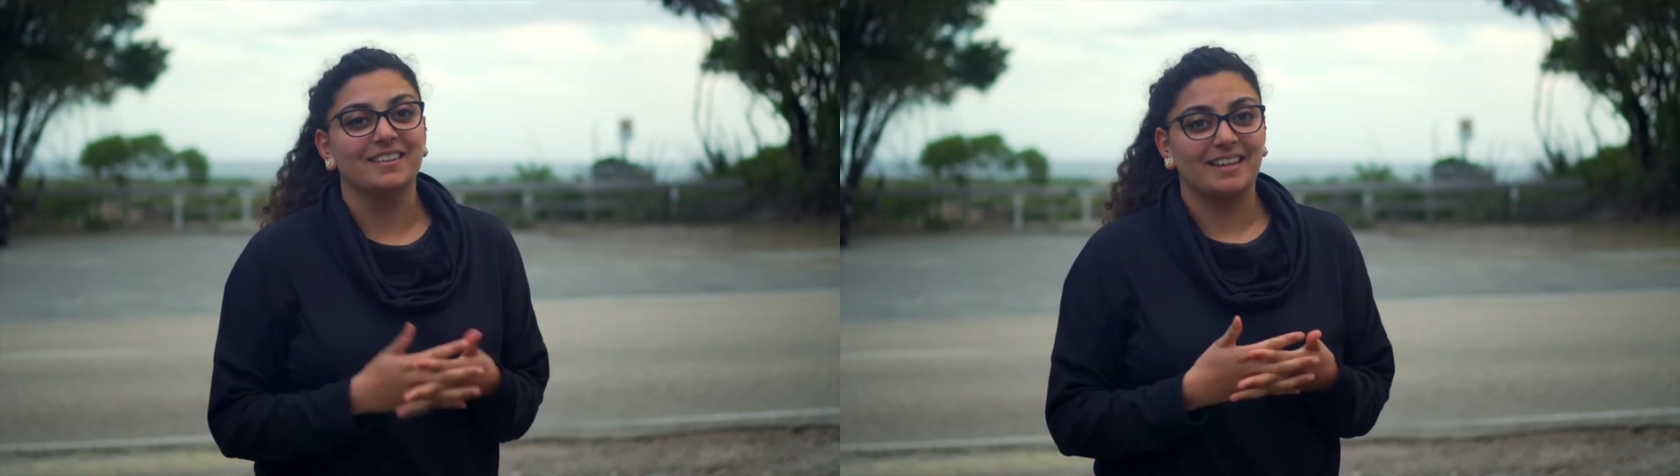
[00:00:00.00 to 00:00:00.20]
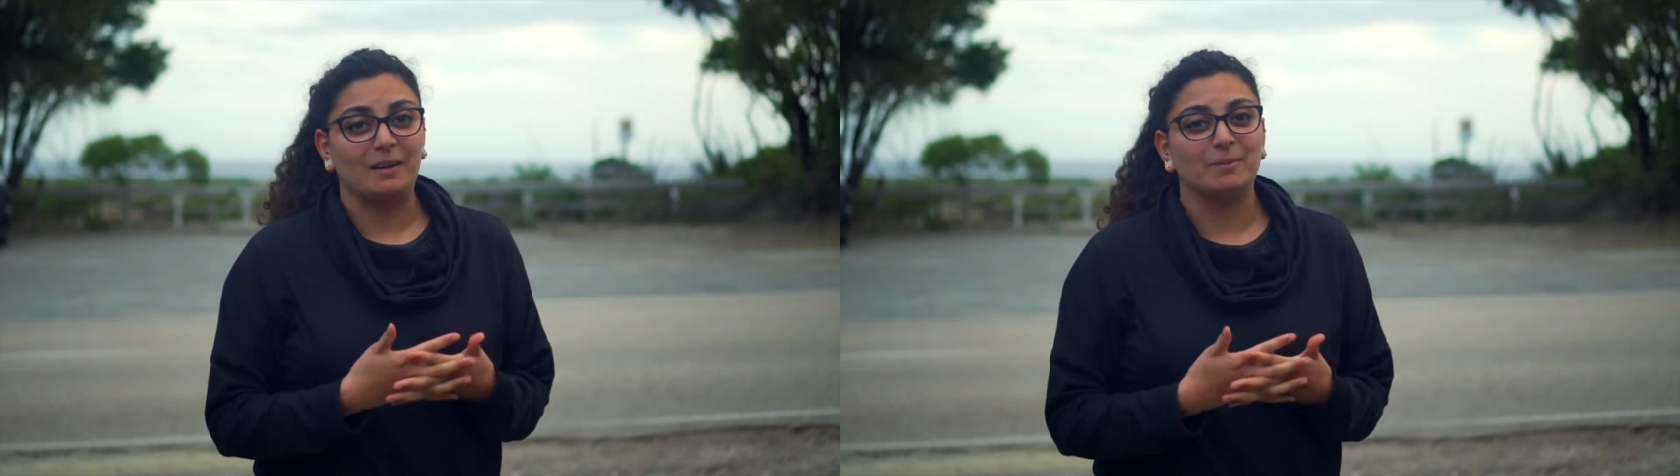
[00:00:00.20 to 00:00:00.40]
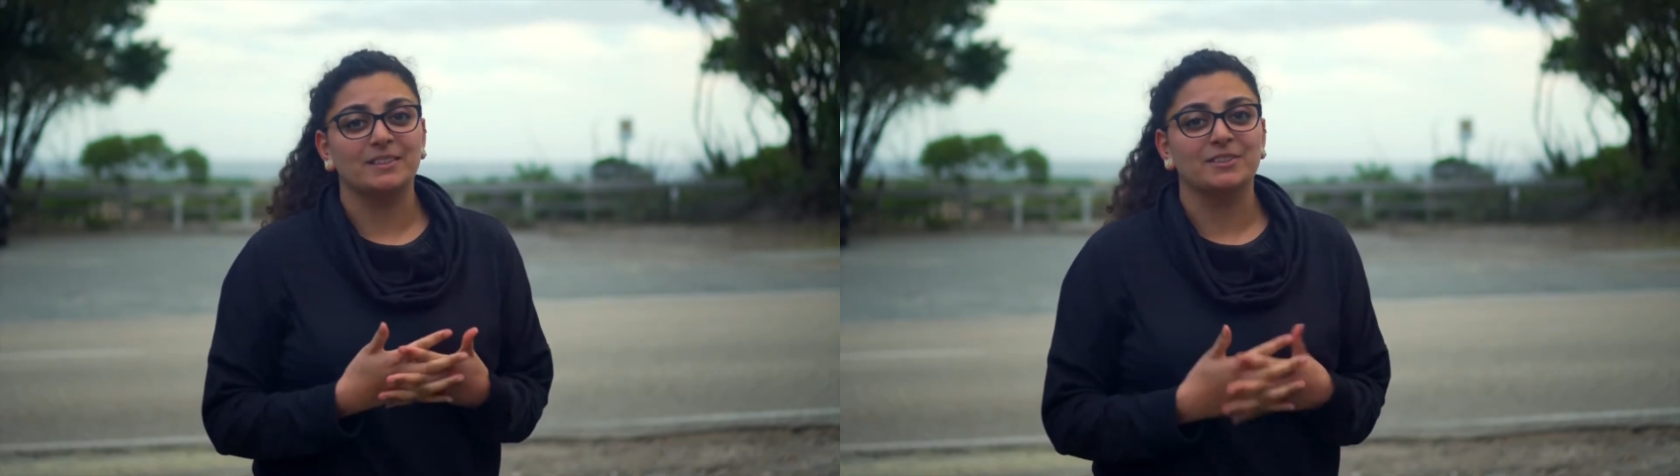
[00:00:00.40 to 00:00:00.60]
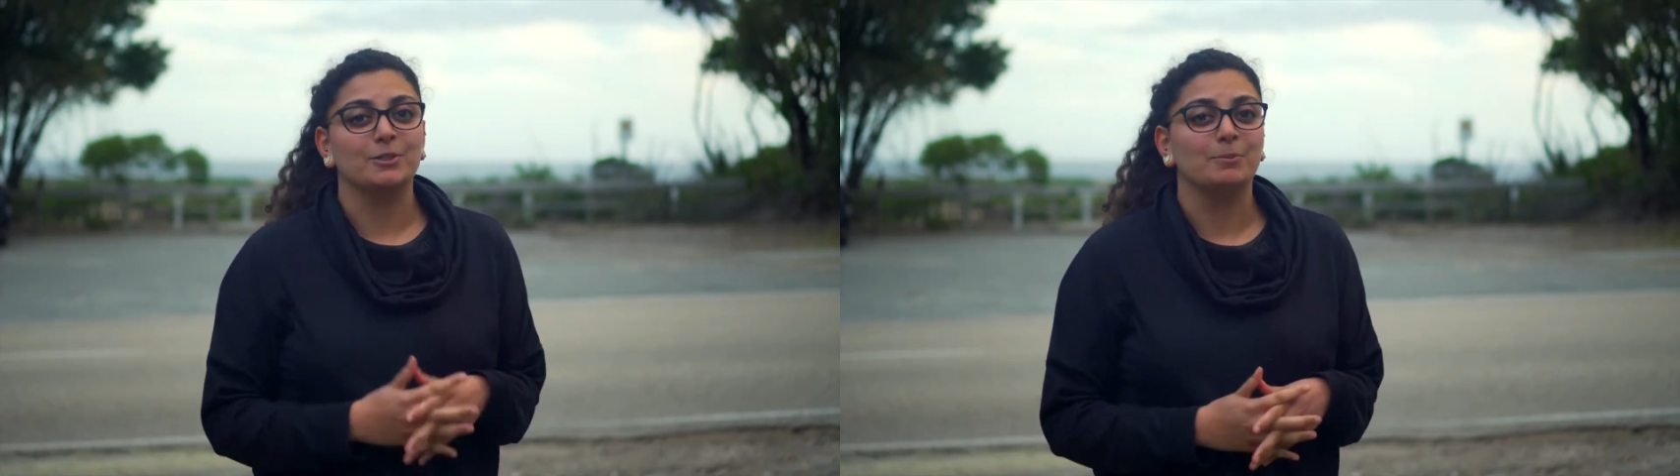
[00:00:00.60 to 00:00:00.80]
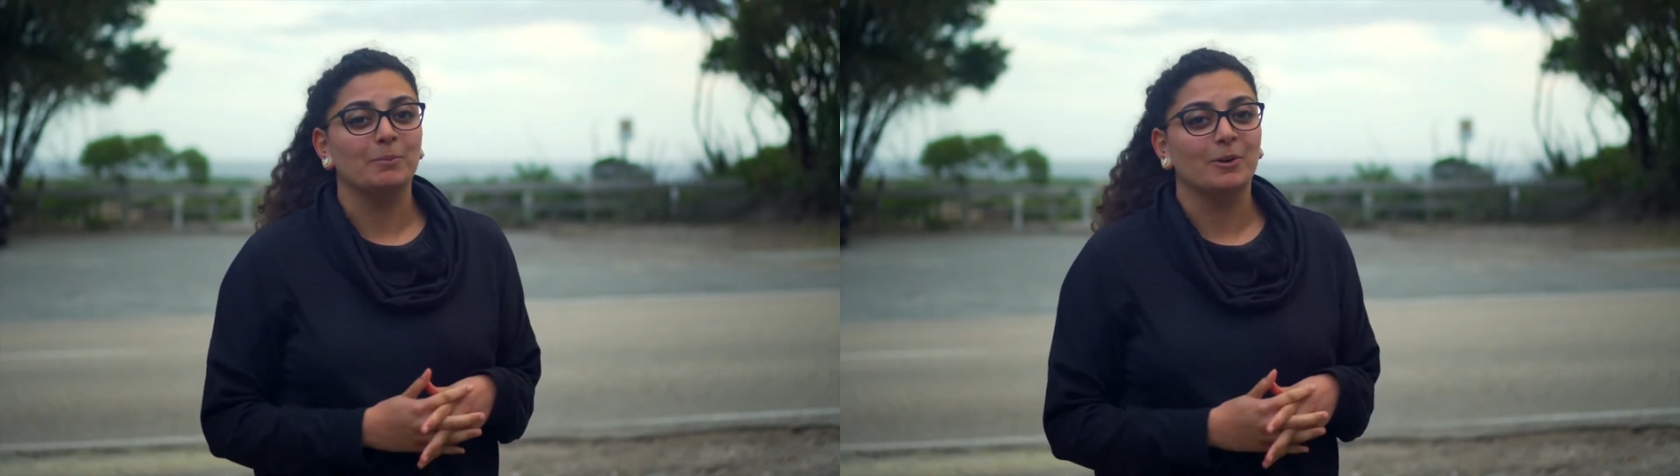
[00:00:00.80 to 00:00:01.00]
The cabins are
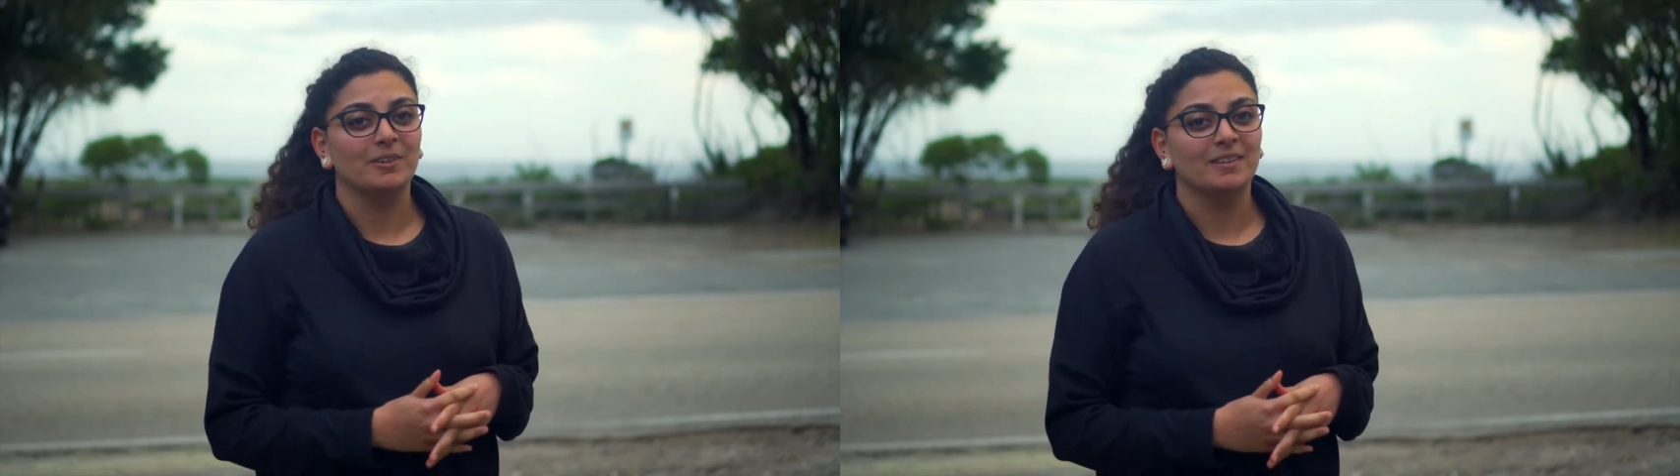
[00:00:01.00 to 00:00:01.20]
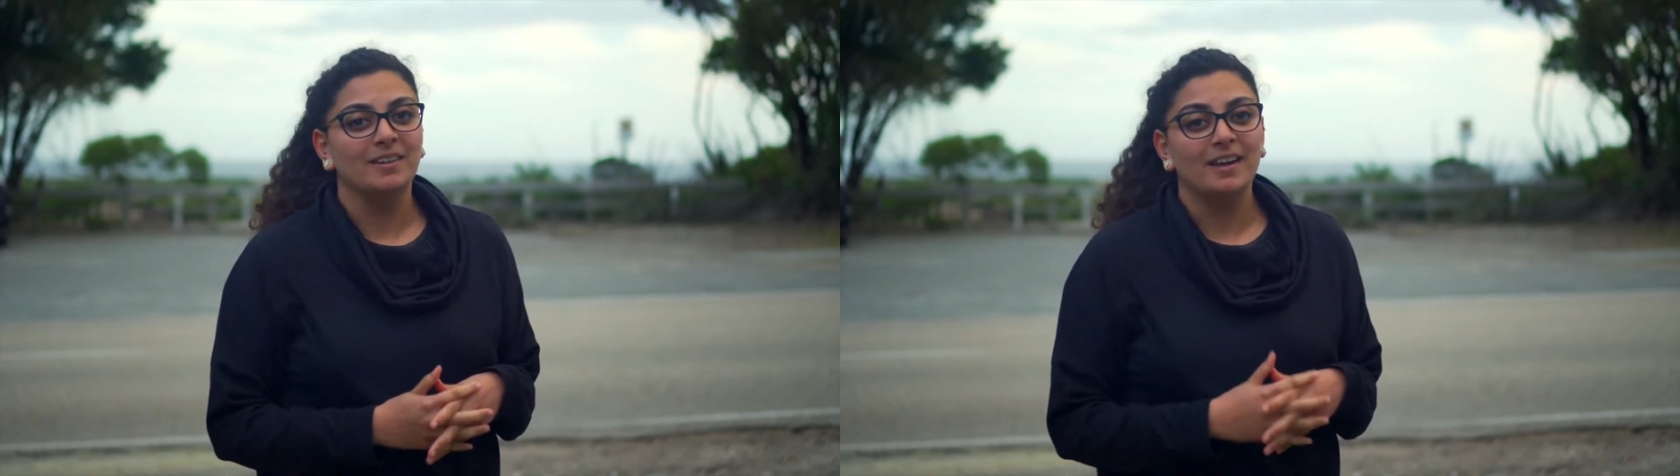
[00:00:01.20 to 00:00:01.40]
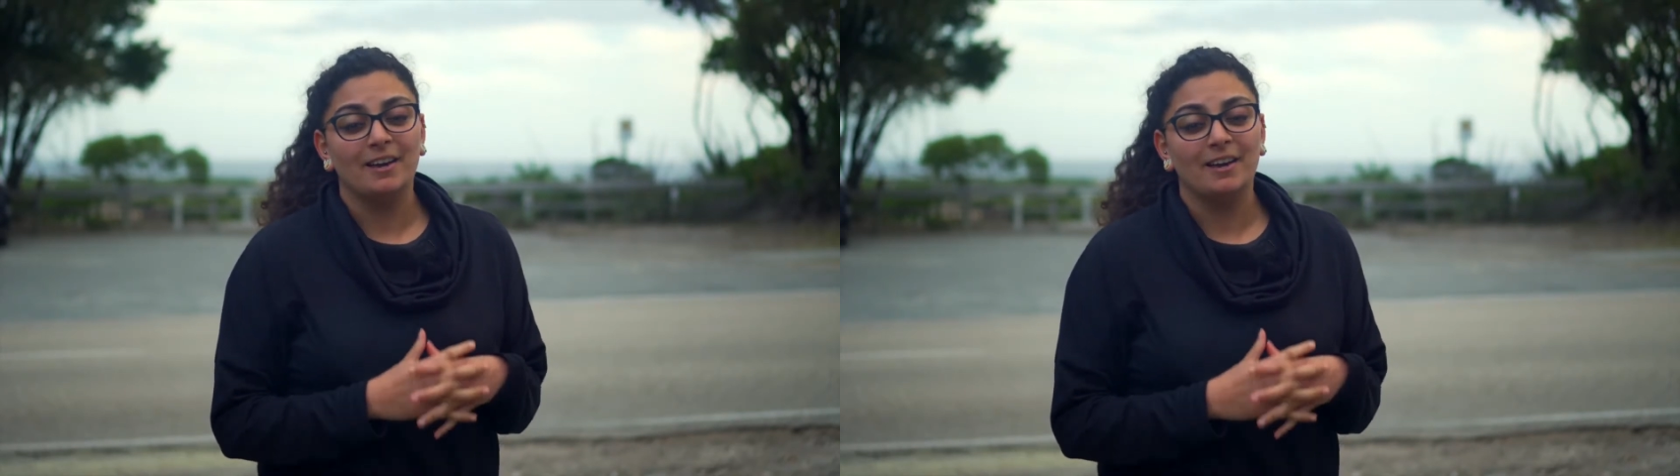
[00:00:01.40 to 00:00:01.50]
super modern